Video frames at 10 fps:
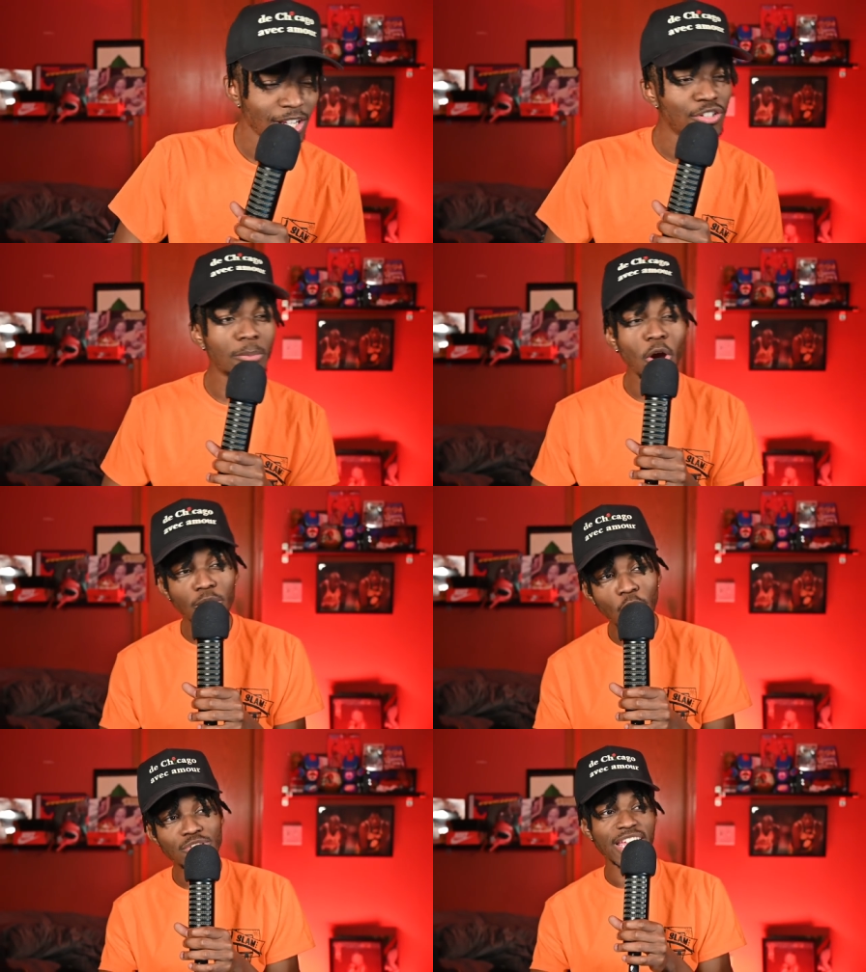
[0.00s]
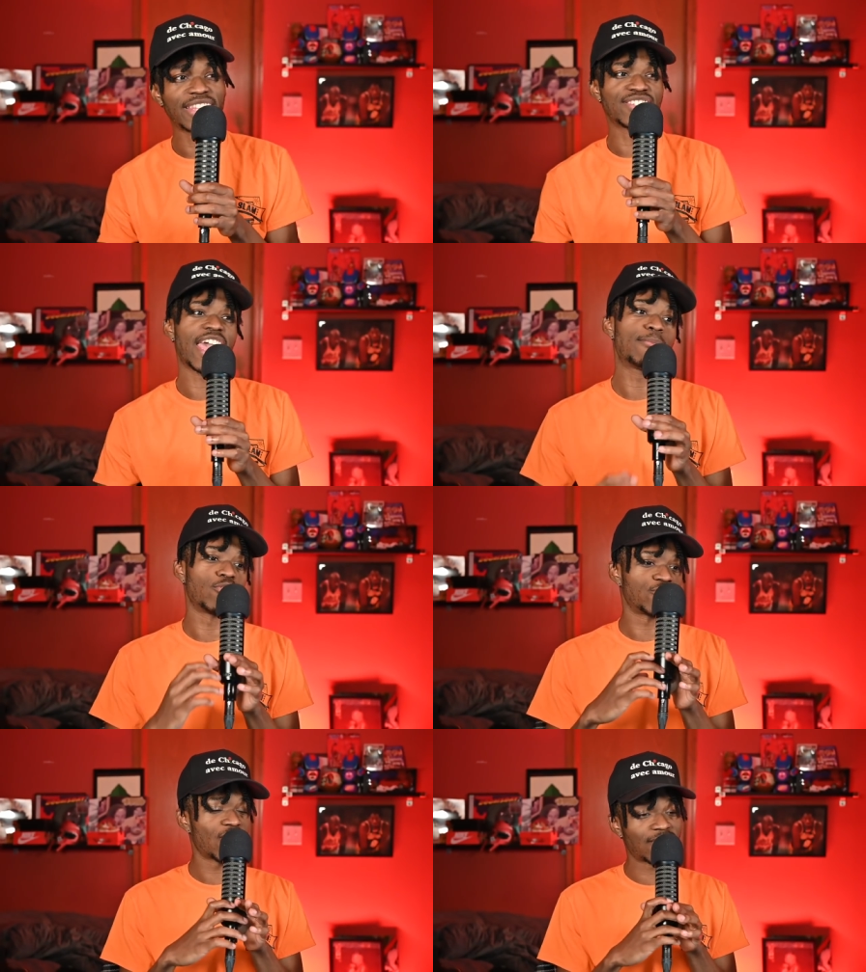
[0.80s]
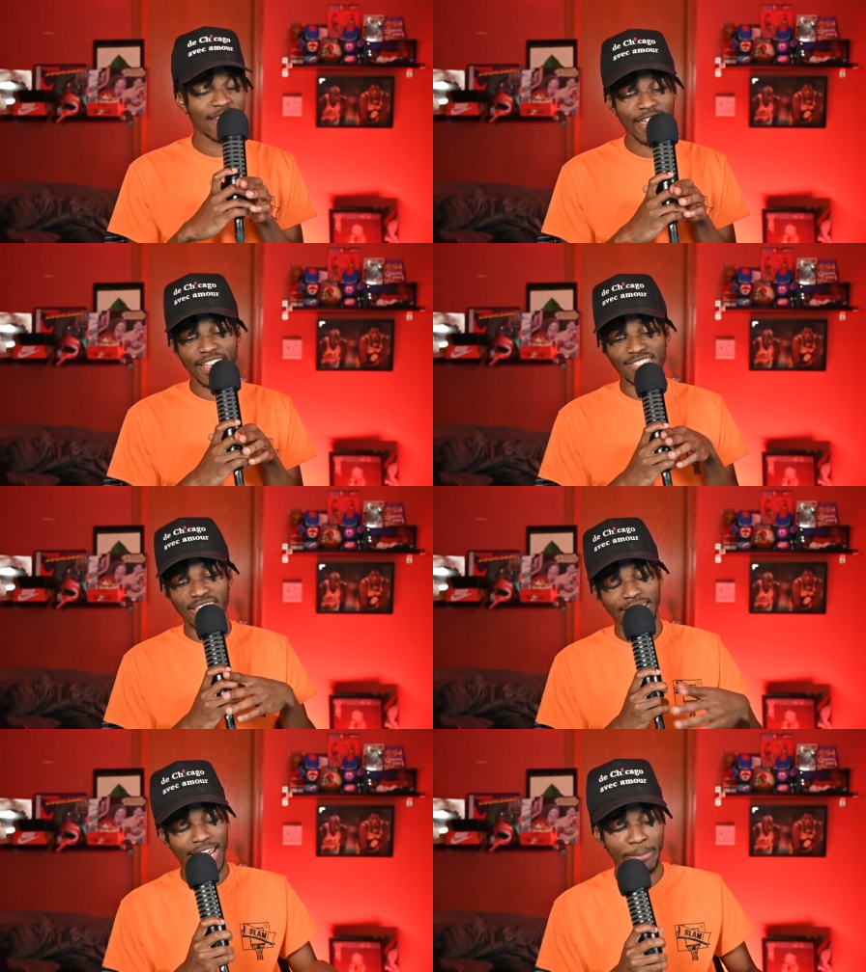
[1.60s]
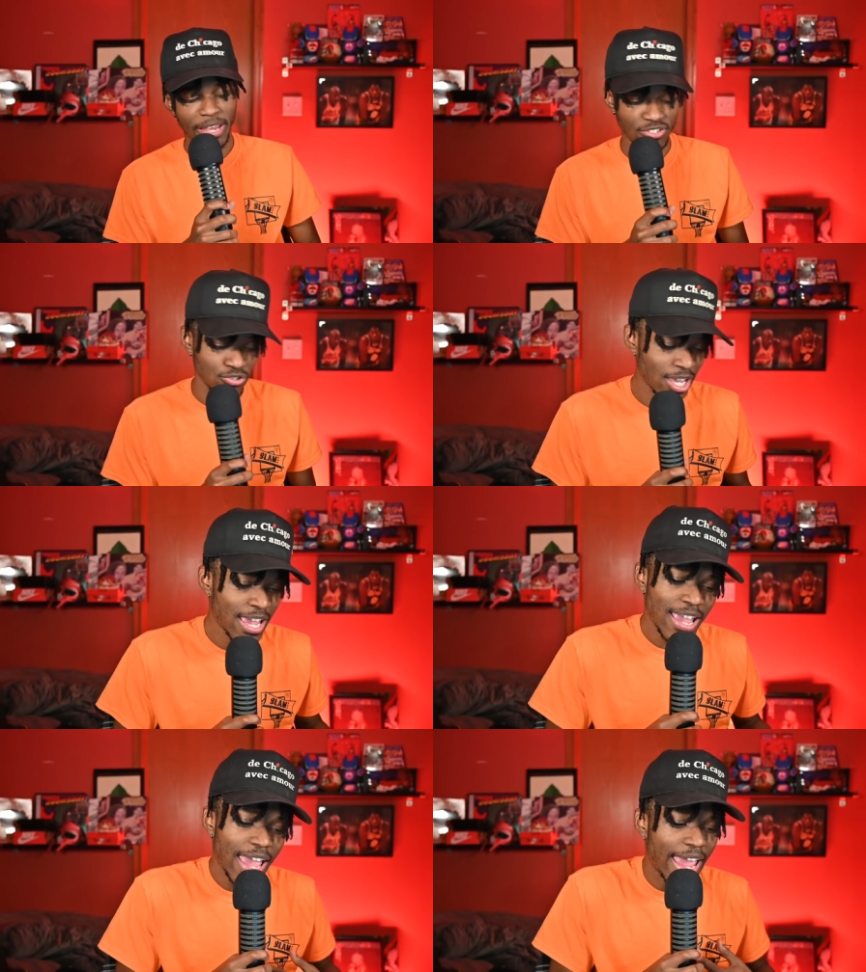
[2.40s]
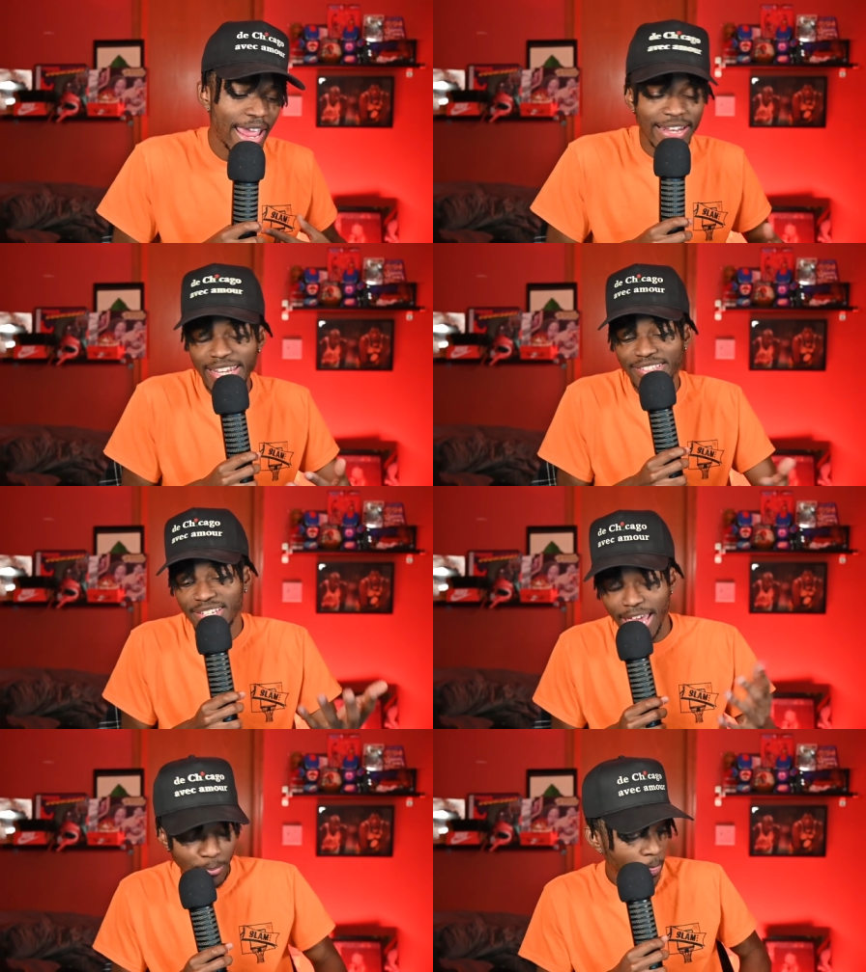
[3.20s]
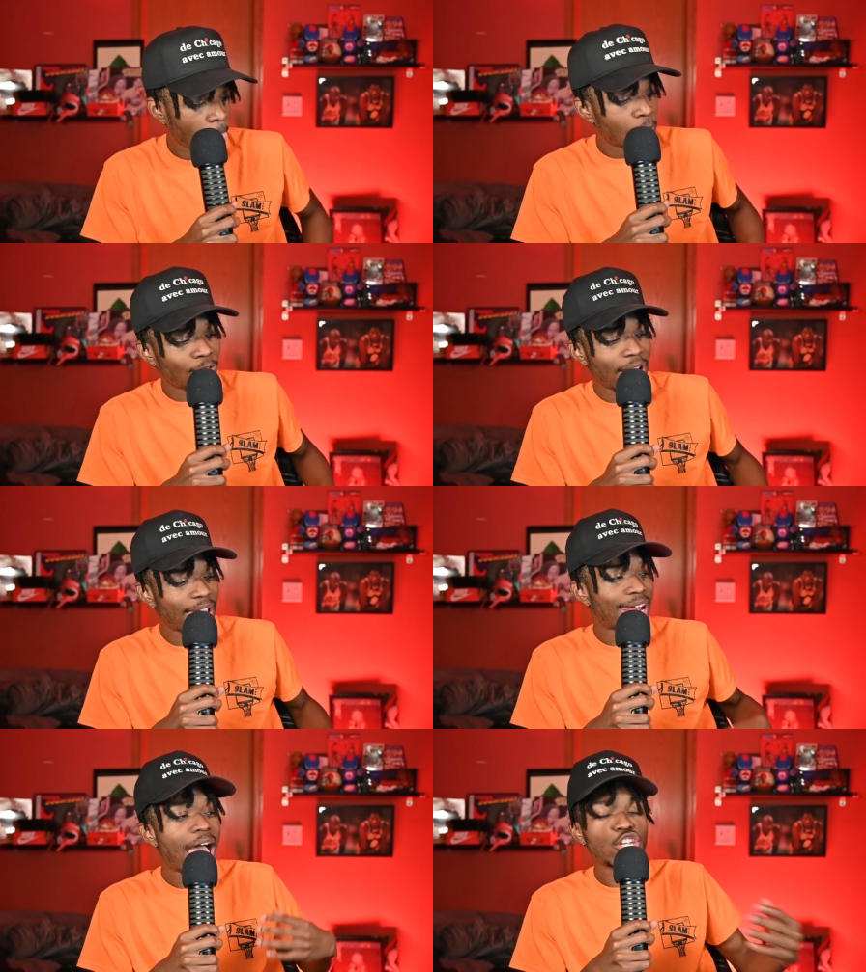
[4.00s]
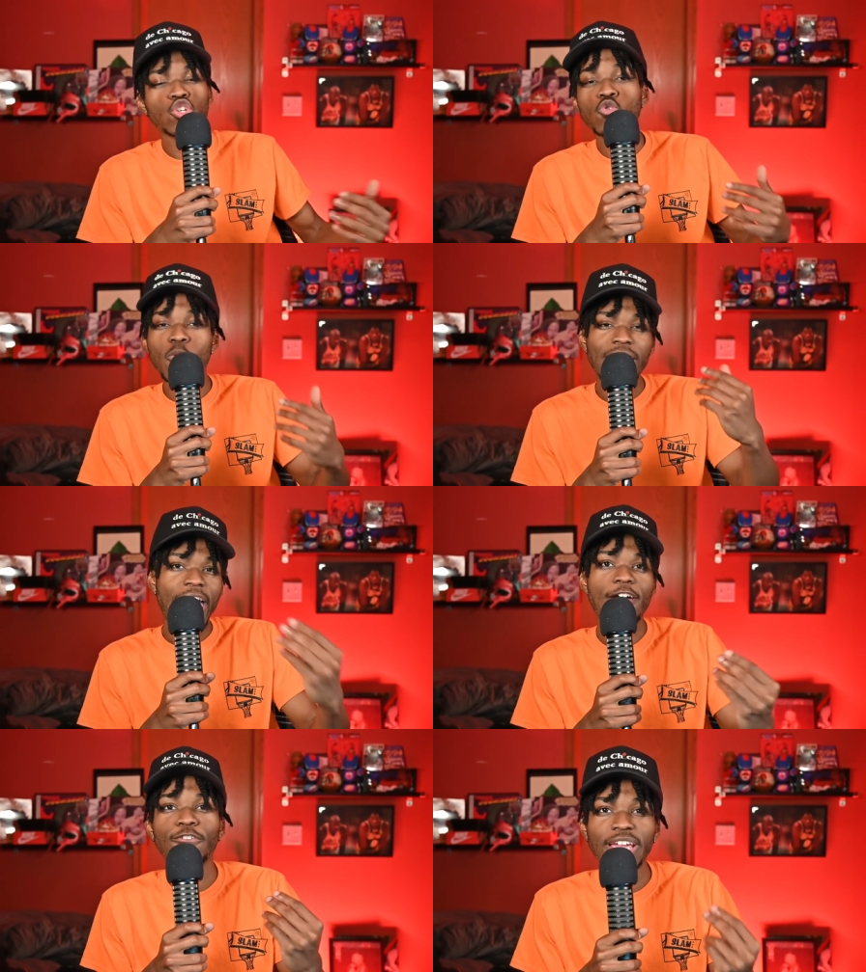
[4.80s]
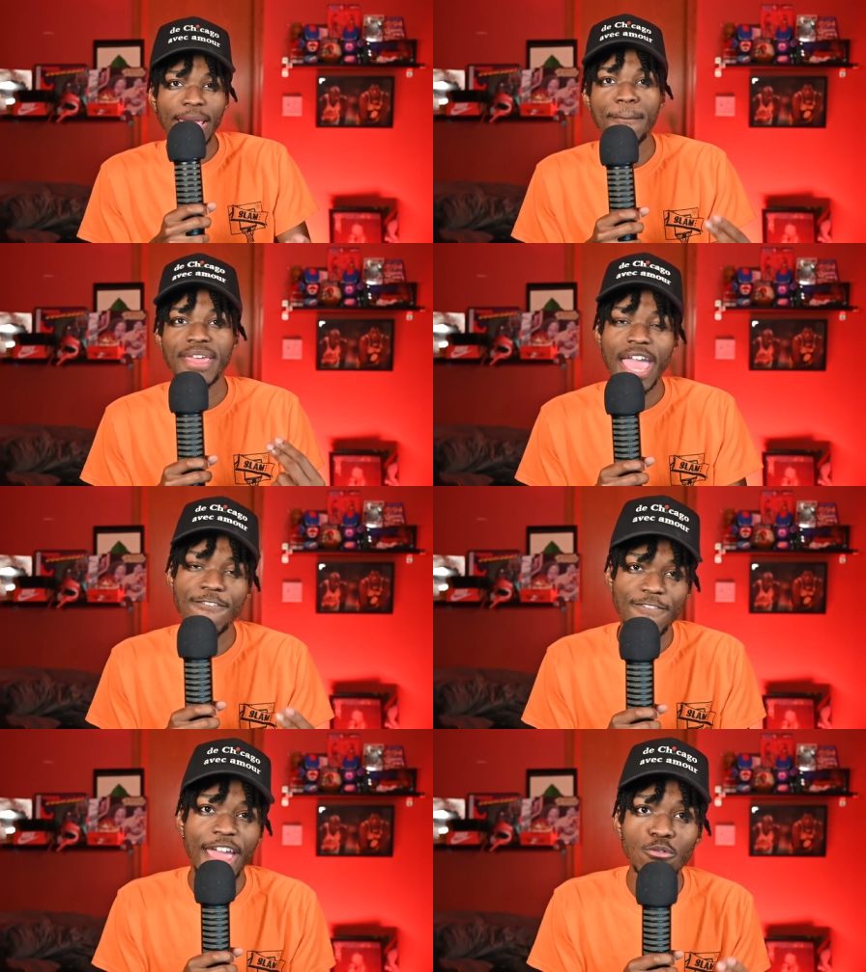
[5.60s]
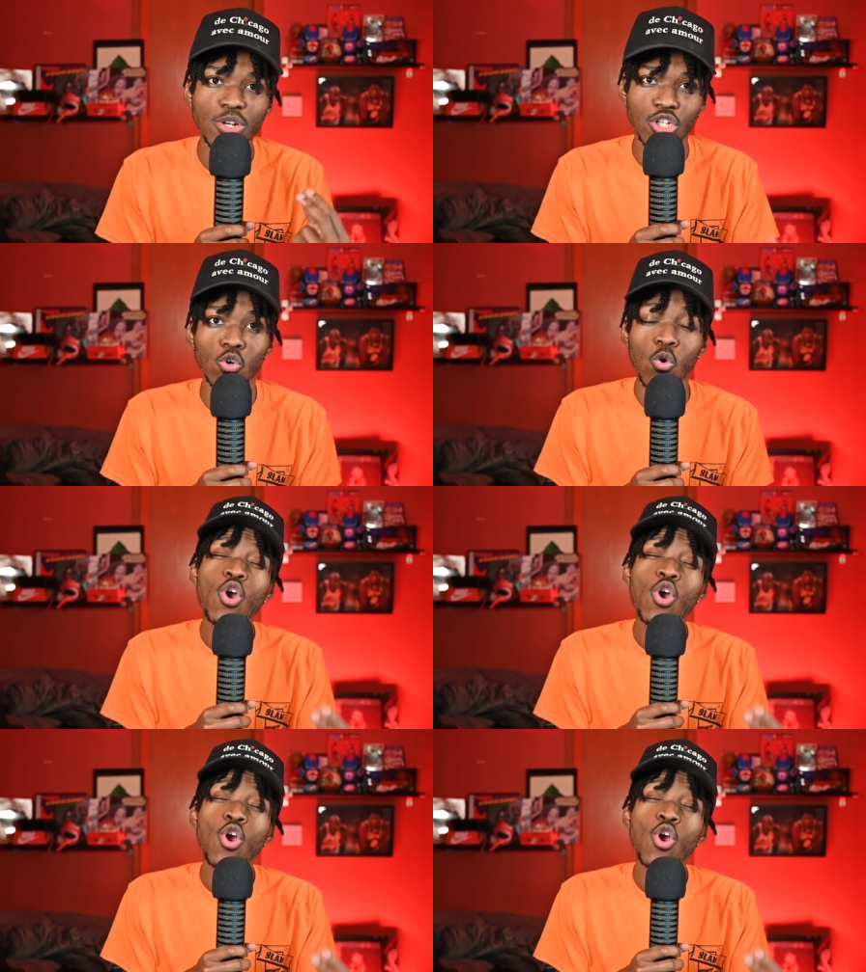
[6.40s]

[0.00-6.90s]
DeMar DeRozan hit these game winners yesterday against the Indiana Pacers and, and, then today, right? And I do what every NBA fan would do.